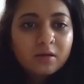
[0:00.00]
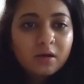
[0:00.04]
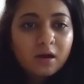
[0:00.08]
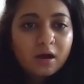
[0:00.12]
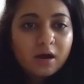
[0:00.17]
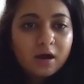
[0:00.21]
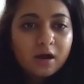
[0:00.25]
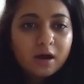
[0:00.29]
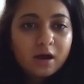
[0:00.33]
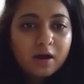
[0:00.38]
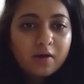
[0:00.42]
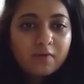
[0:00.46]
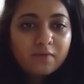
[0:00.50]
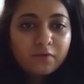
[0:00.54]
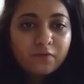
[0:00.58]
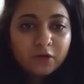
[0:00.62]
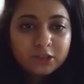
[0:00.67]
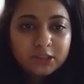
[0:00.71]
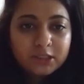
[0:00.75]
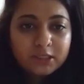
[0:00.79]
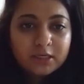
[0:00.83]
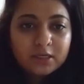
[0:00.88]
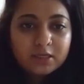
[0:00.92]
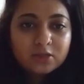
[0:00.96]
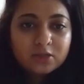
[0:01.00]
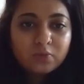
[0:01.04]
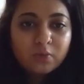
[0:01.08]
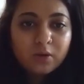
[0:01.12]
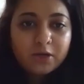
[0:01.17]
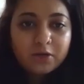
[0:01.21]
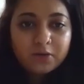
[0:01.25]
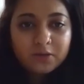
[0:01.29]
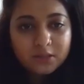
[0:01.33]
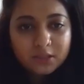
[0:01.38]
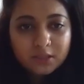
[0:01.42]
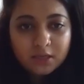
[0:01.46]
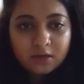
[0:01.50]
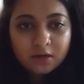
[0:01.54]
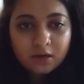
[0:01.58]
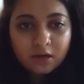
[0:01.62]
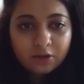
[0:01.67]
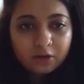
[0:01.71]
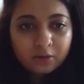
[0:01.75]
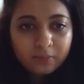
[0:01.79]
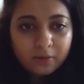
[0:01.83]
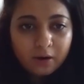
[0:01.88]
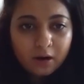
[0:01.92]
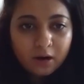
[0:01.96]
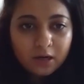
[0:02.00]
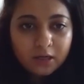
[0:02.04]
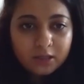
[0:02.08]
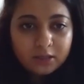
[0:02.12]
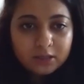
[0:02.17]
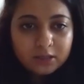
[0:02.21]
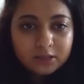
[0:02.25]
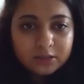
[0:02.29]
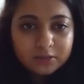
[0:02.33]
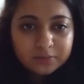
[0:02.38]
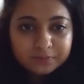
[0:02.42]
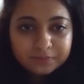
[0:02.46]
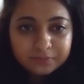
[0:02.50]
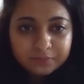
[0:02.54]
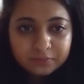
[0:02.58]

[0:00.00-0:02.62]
versus what you see in other parts.